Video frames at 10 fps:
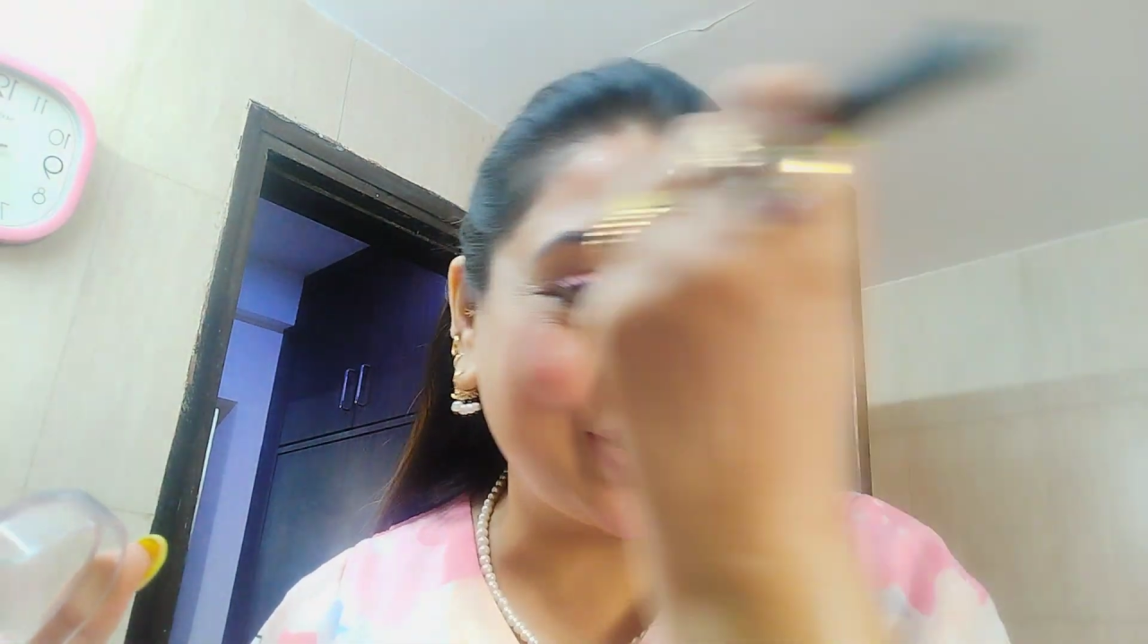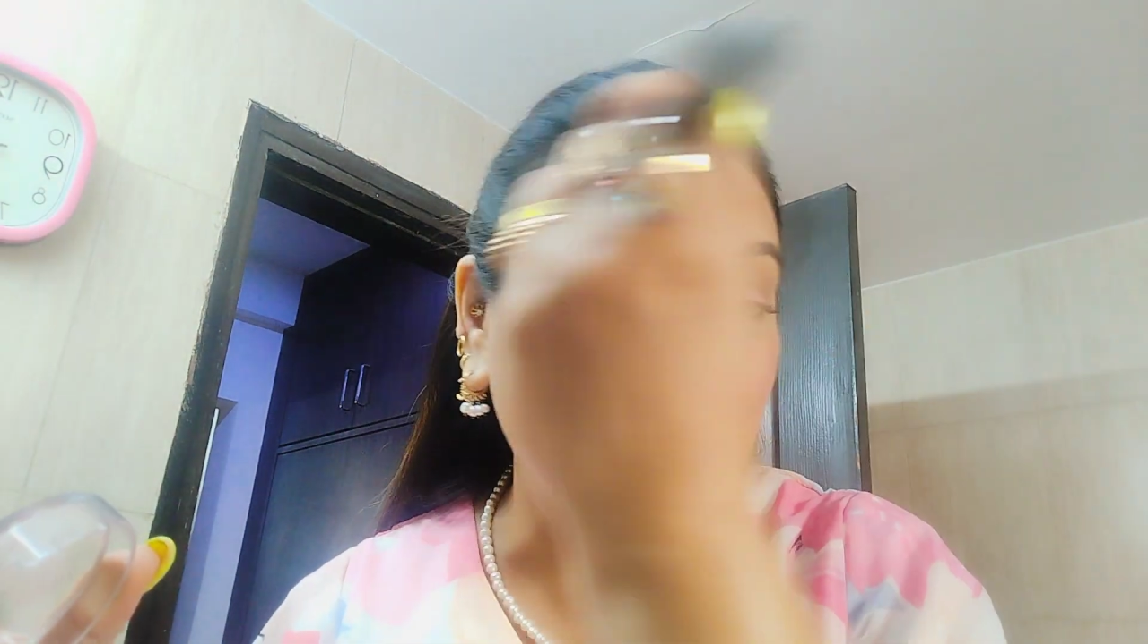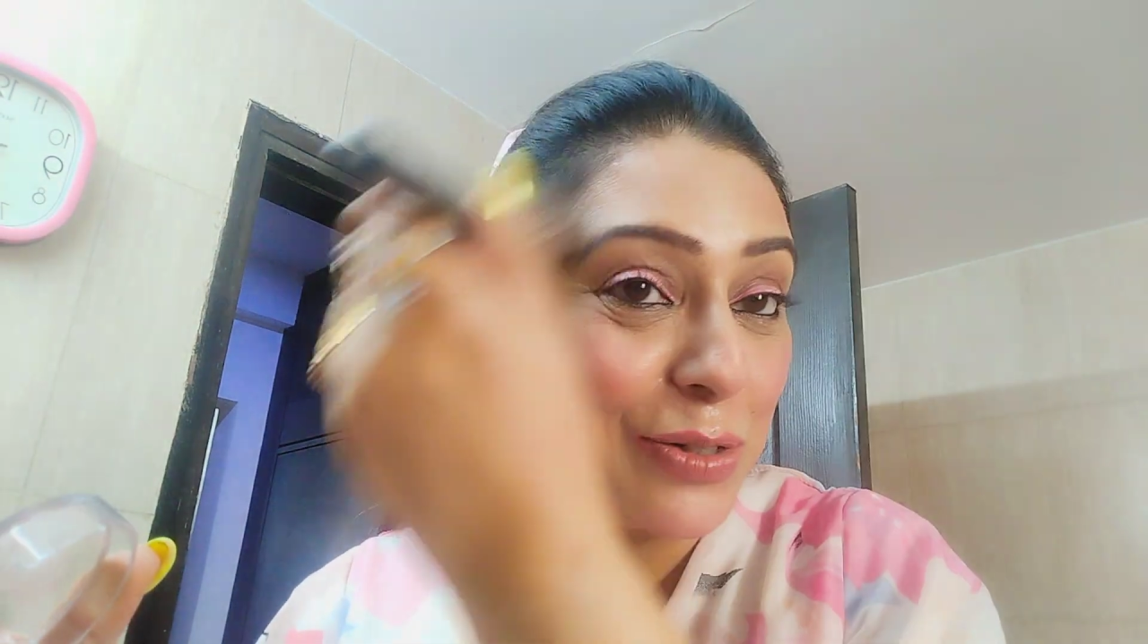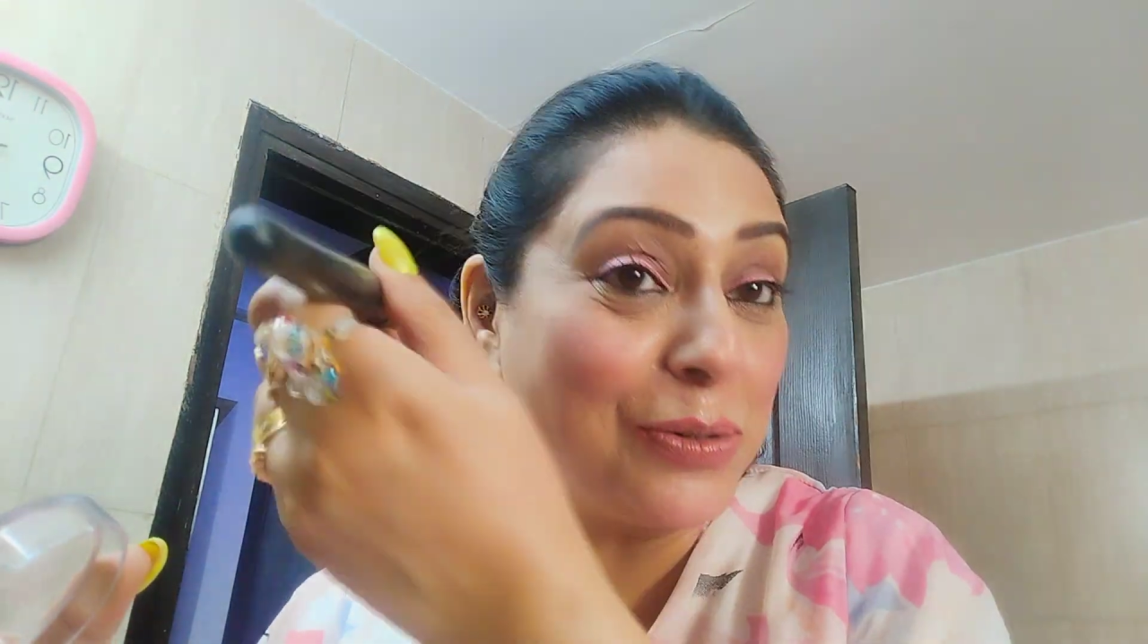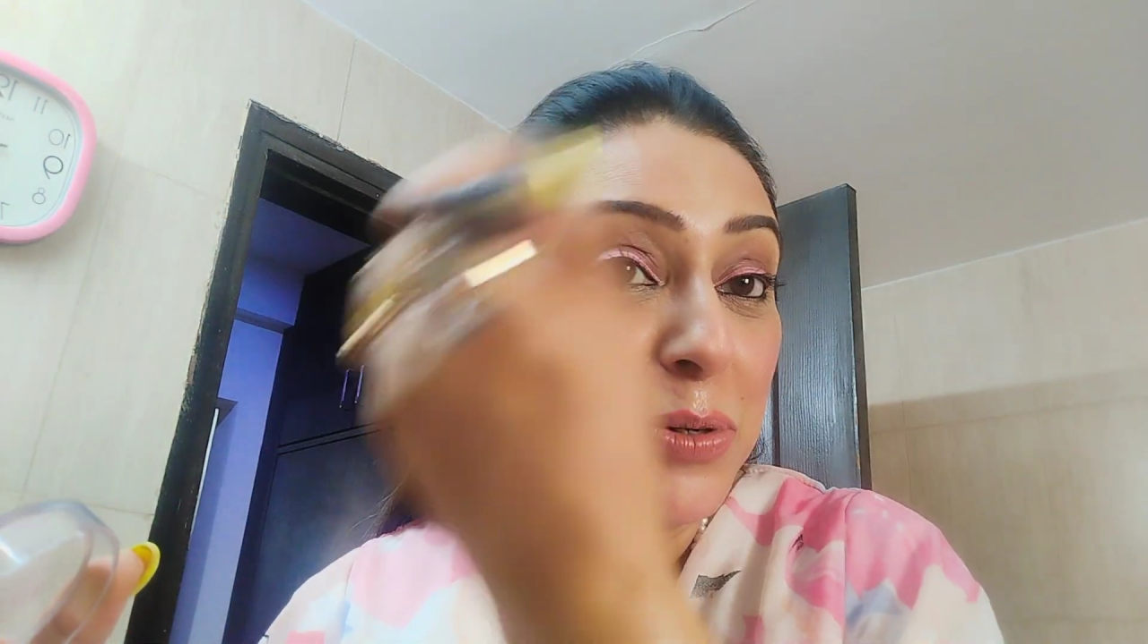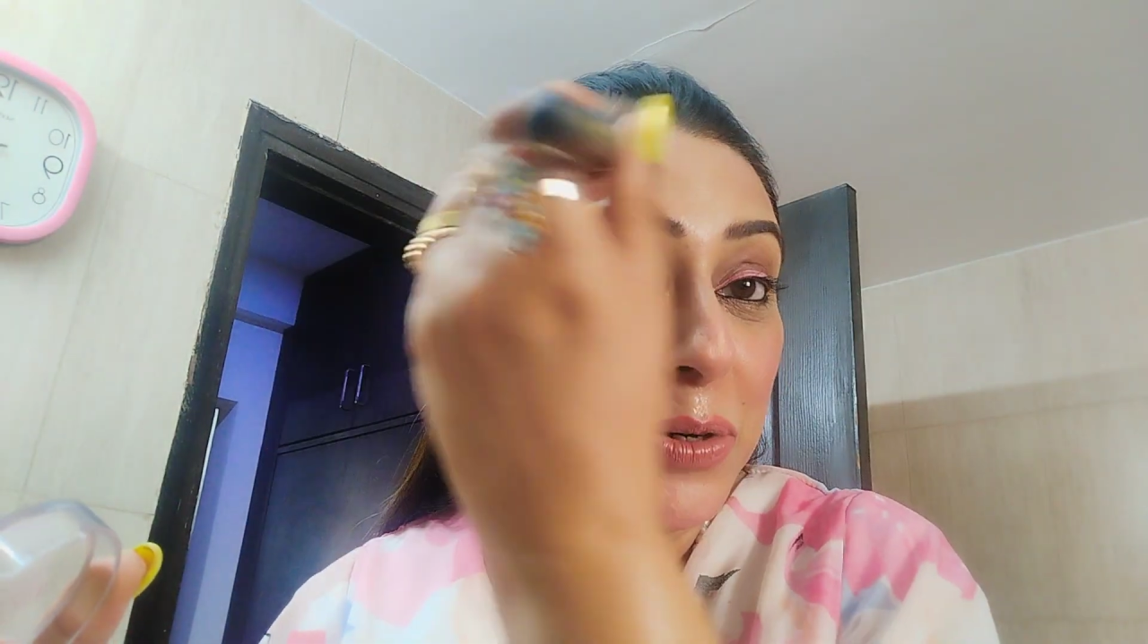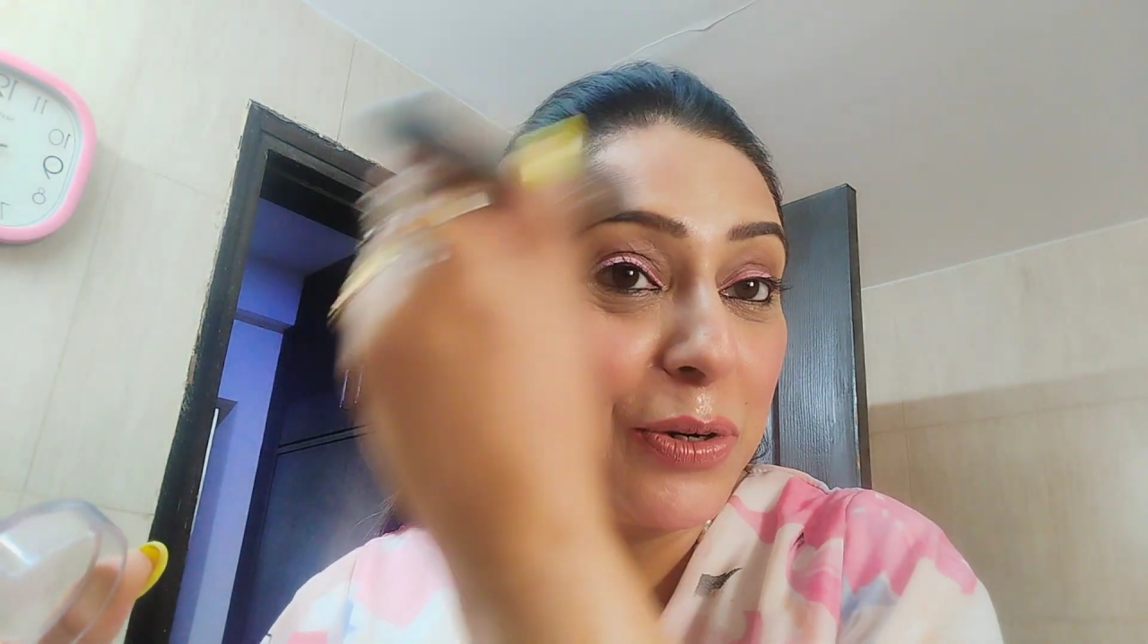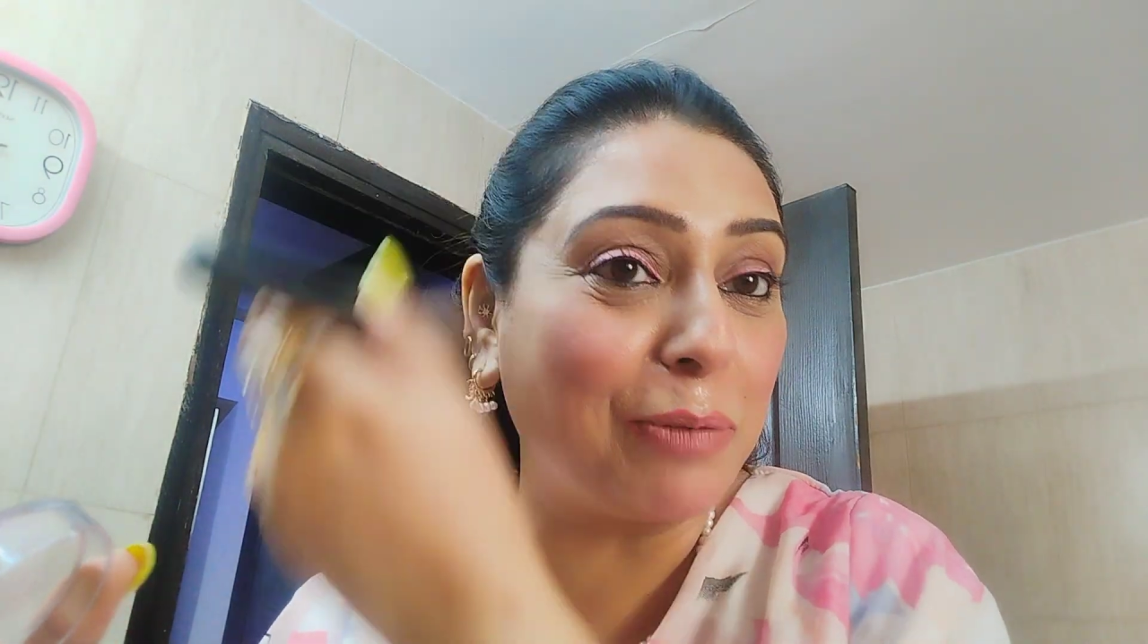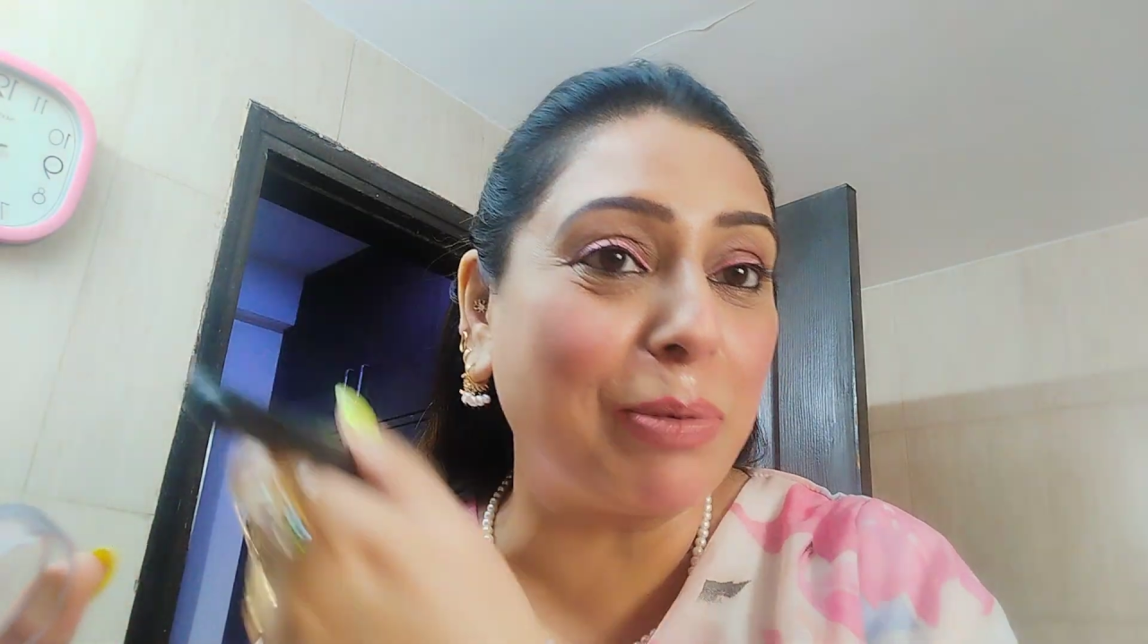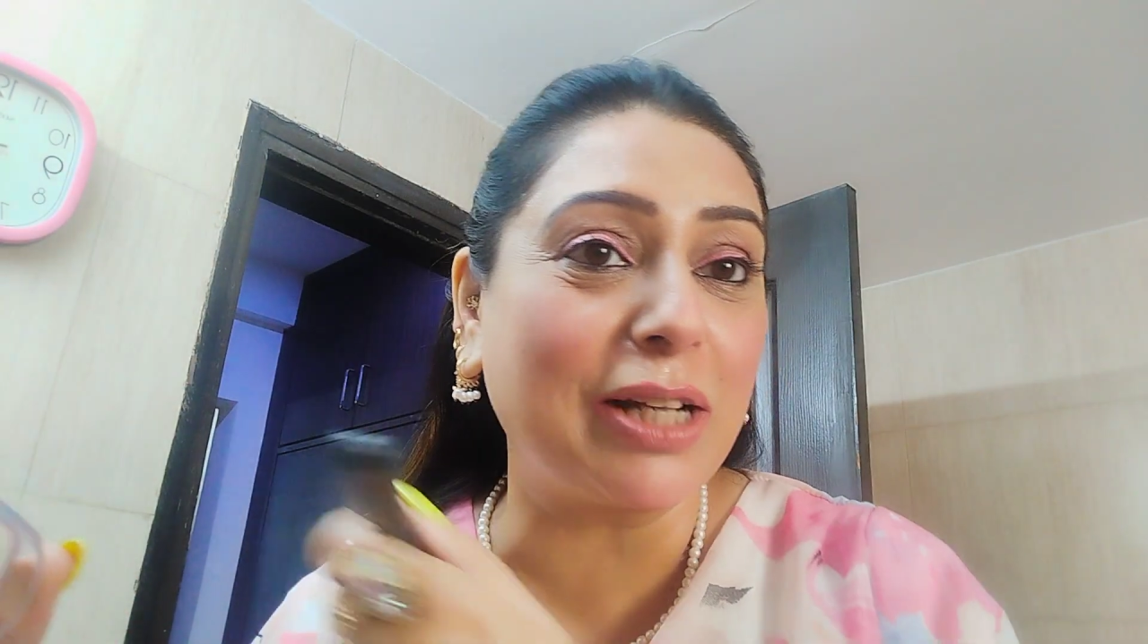too good
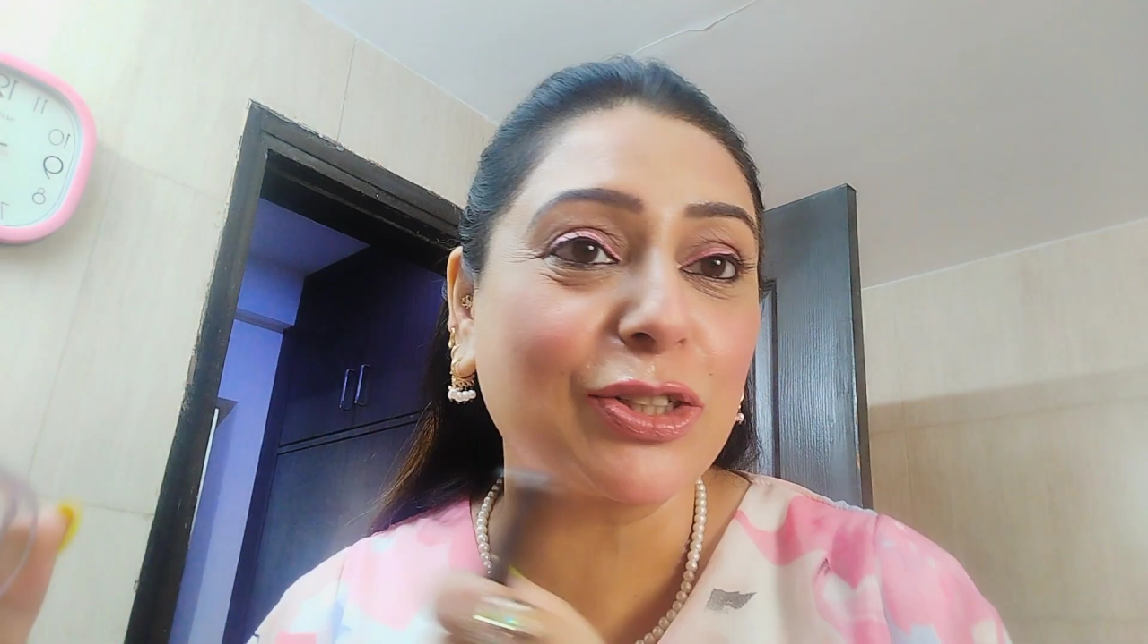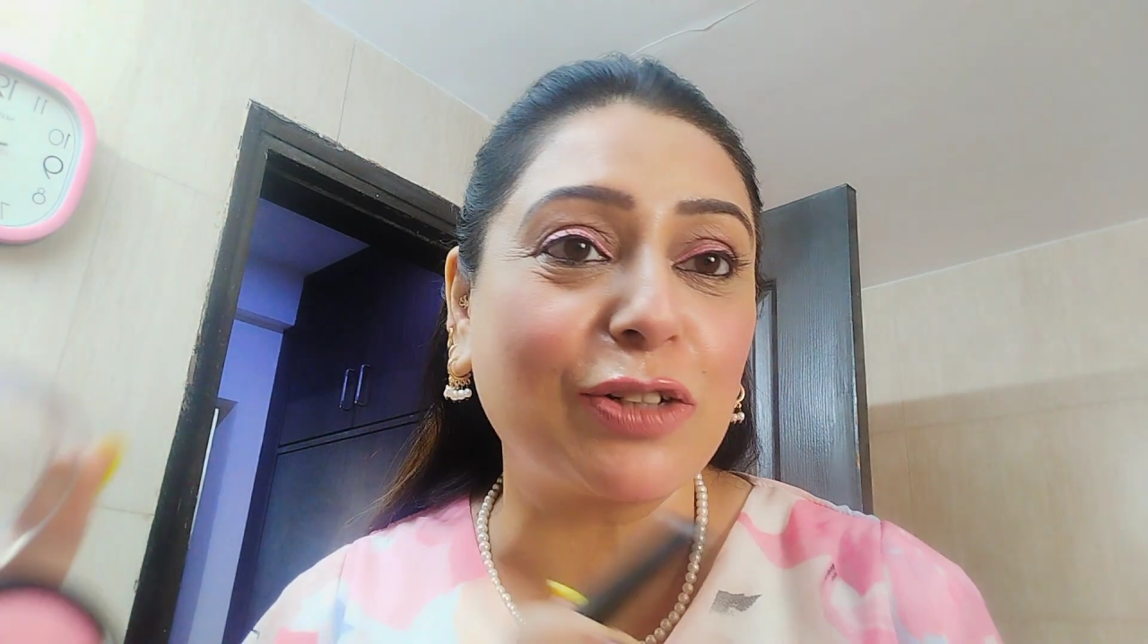blusher